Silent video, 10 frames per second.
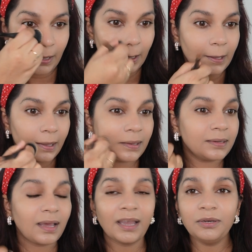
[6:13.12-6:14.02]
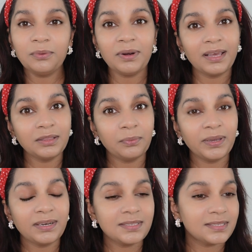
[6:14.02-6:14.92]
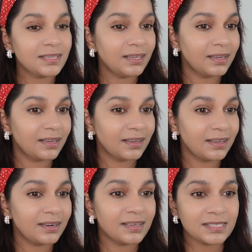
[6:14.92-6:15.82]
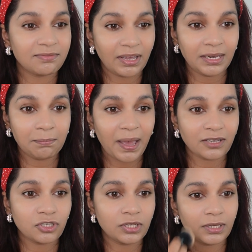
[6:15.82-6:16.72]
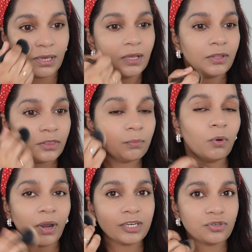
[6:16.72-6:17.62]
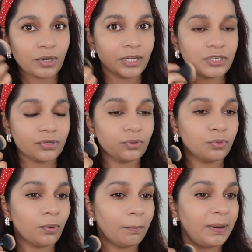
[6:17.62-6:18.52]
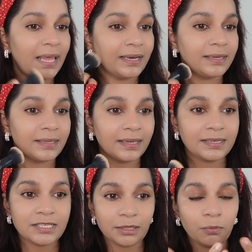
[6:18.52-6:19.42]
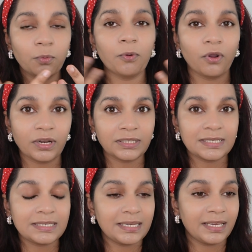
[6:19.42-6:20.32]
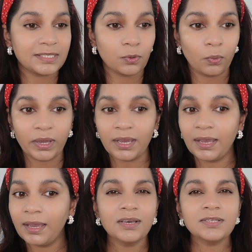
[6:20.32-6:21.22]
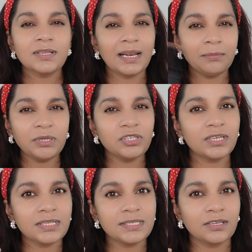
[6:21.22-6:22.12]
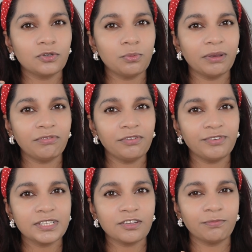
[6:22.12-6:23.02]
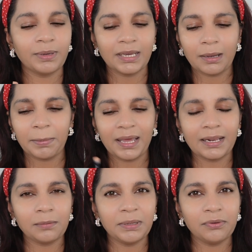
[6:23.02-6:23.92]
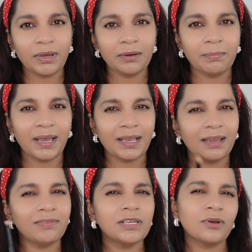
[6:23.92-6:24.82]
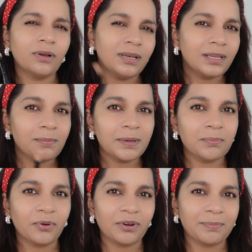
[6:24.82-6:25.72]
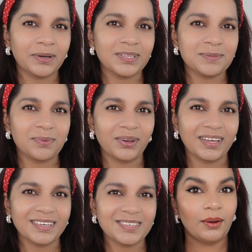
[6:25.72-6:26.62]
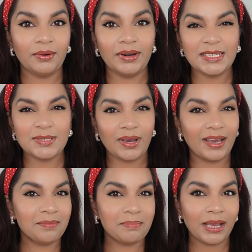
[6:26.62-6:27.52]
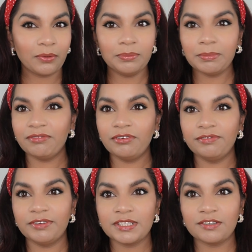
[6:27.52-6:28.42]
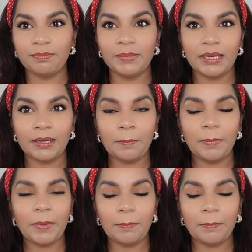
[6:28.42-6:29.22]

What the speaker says: And I don't like the way it is sitting. It is very patchy. The more I try to blend it, the more product it takes away. So let me just do my full face of makeup and I'll be right back and we'll talk a little bit more about this product. Alright, so I am back with my full face of makeup.